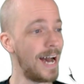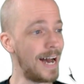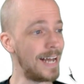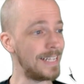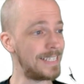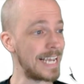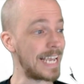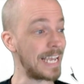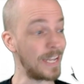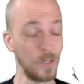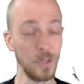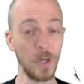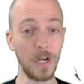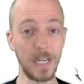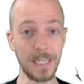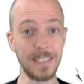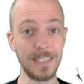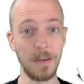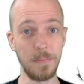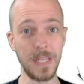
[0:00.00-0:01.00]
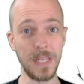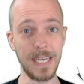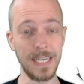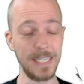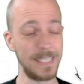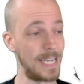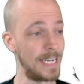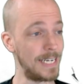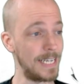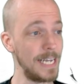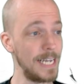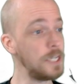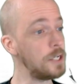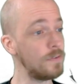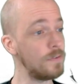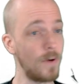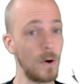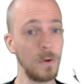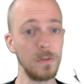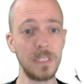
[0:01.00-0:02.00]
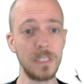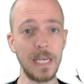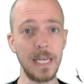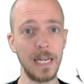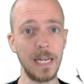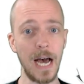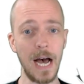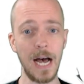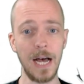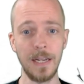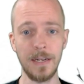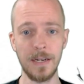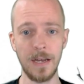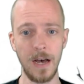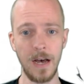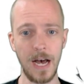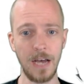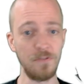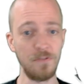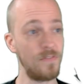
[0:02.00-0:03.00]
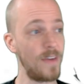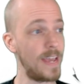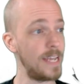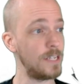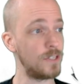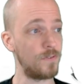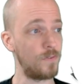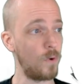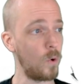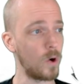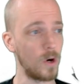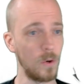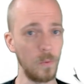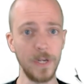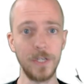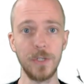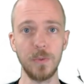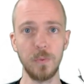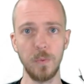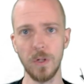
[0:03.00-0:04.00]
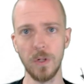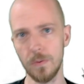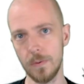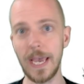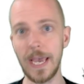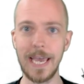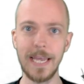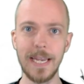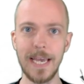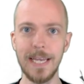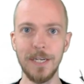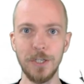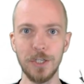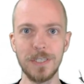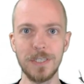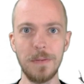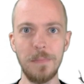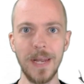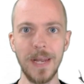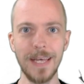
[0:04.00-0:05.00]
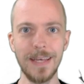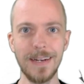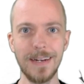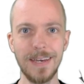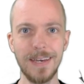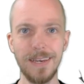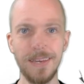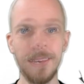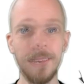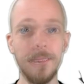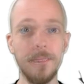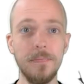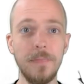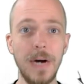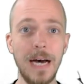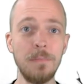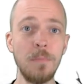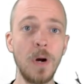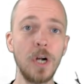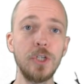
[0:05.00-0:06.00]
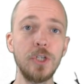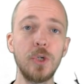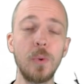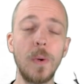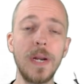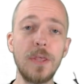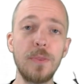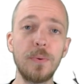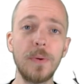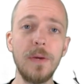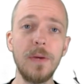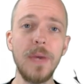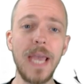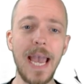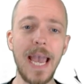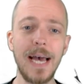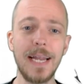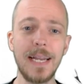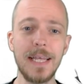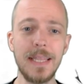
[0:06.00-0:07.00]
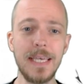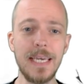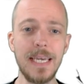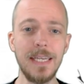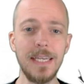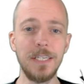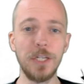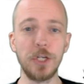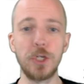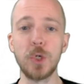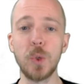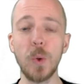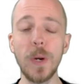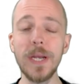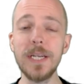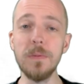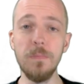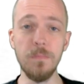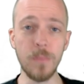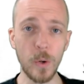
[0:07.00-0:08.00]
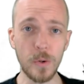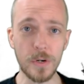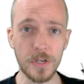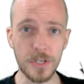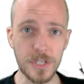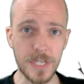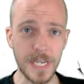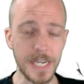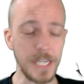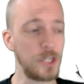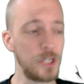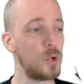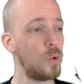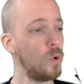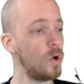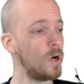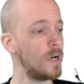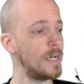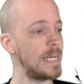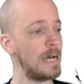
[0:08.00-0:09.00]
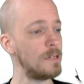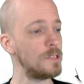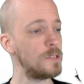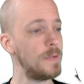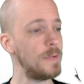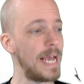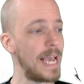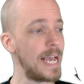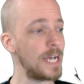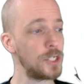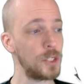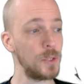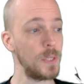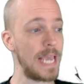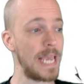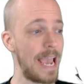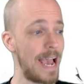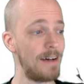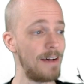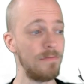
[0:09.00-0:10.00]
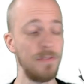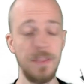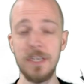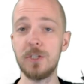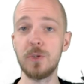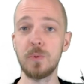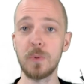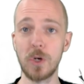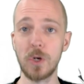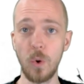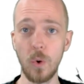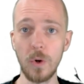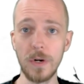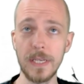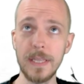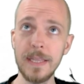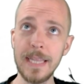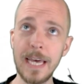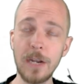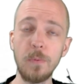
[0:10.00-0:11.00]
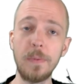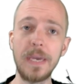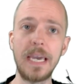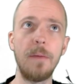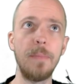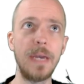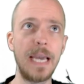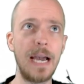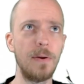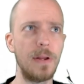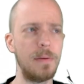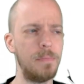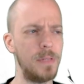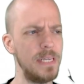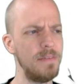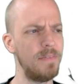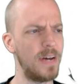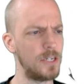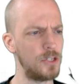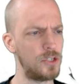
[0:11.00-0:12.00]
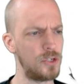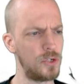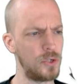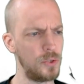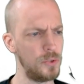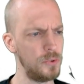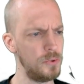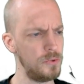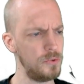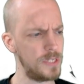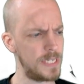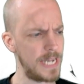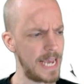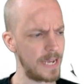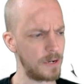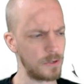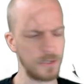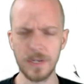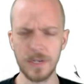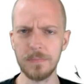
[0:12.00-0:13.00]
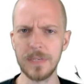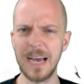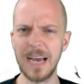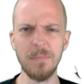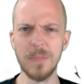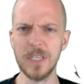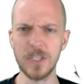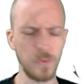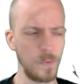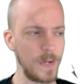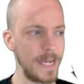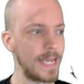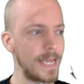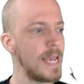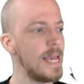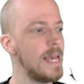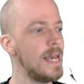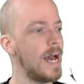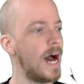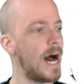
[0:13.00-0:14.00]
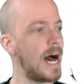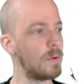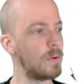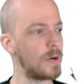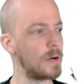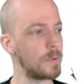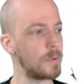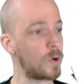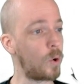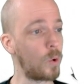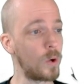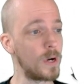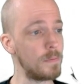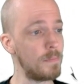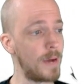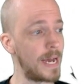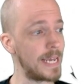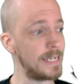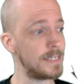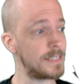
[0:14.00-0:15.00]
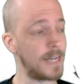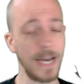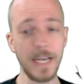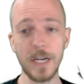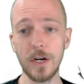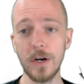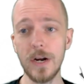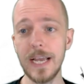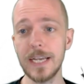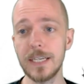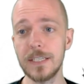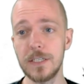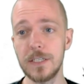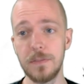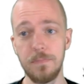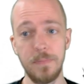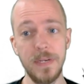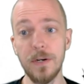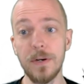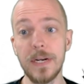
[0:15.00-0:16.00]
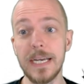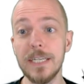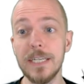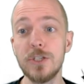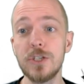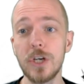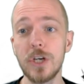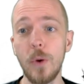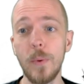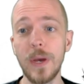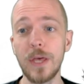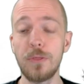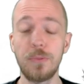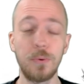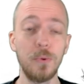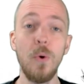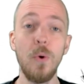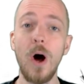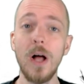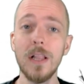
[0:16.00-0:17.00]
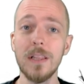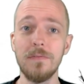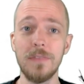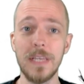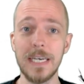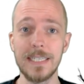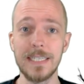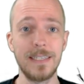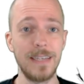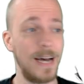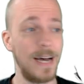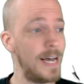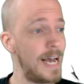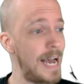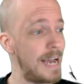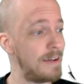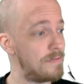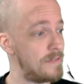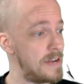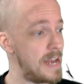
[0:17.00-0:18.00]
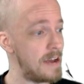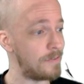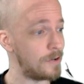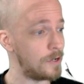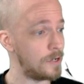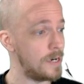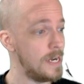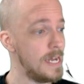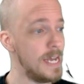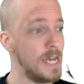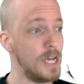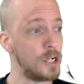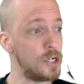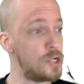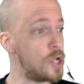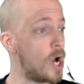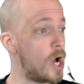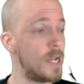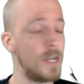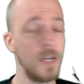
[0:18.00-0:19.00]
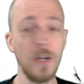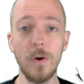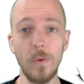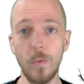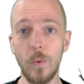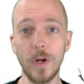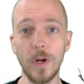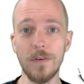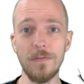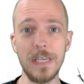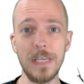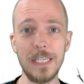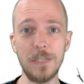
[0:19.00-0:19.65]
taking a look at some of these and getting your votes in on Phase 4, which we'll hit in just a minute. On March 23, we had the Detroit Motor City Tour announcement. I actually have this recorded, and that'll be coming out, I believe, on Tuesday or sometime this week, where I recorded my entire experience going through all of this. I've never done one of these